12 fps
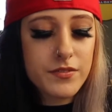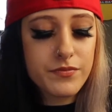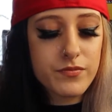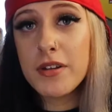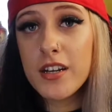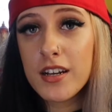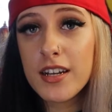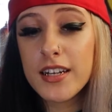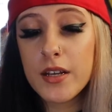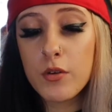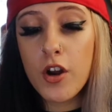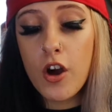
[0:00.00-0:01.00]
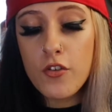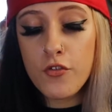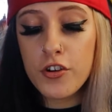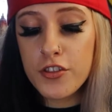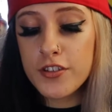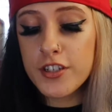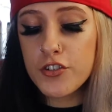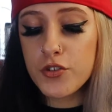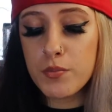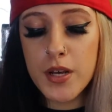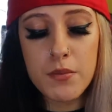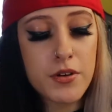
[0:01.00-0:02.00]
I mean, luckily when I unfolded the tissue
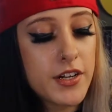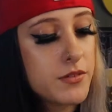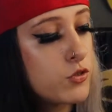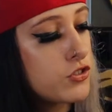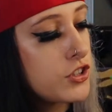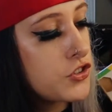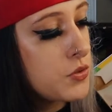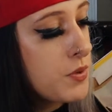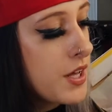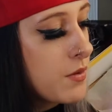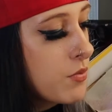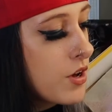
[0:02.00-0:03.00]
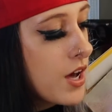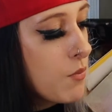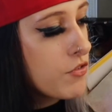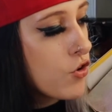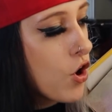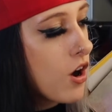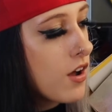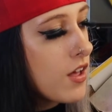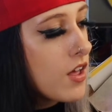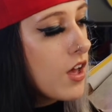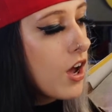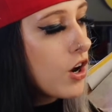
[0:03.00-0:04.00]
paper, there's more tissue paper, and we've got
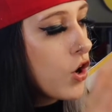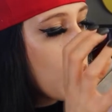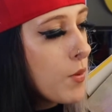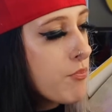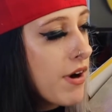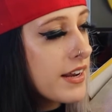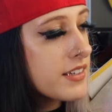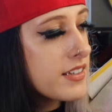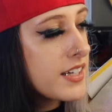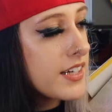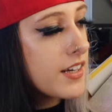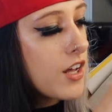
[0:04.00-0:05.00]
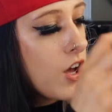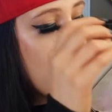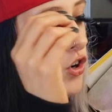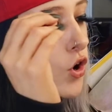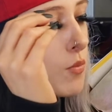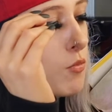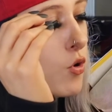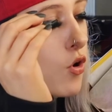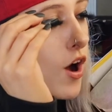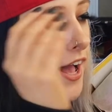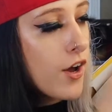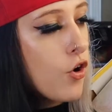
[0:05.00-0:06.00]
a lot more branding, a lot more
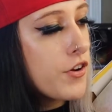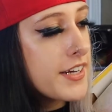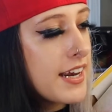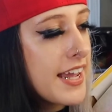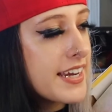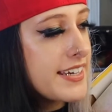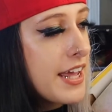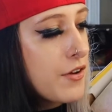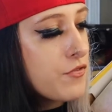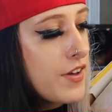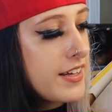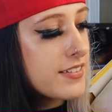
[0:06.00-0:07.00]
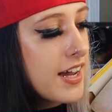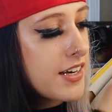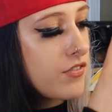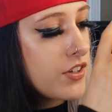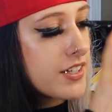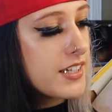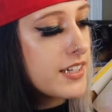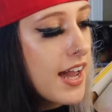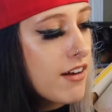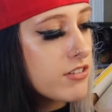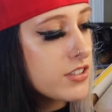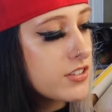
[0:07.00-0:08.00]
iconic like Neckface kind of looking
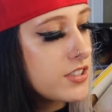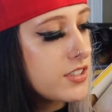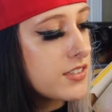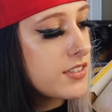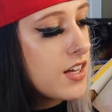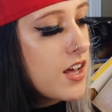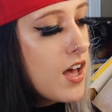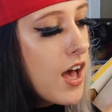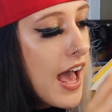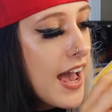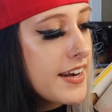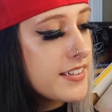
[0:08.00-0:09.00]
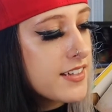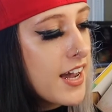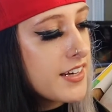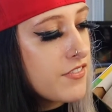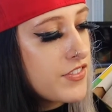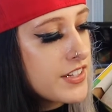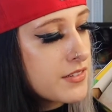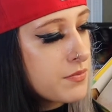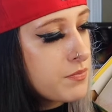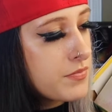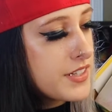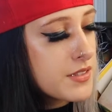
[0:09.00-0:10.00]
characters, and it's kind of this
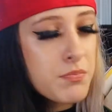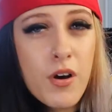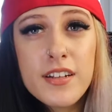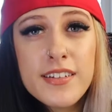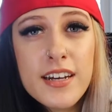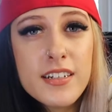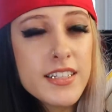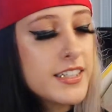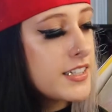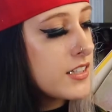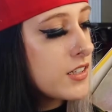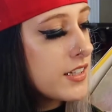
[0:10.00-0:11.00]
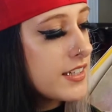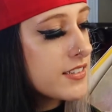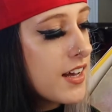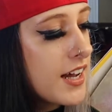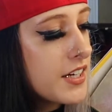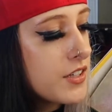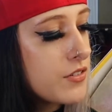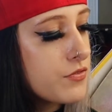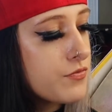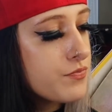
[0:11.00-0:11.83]
part down here is kind of,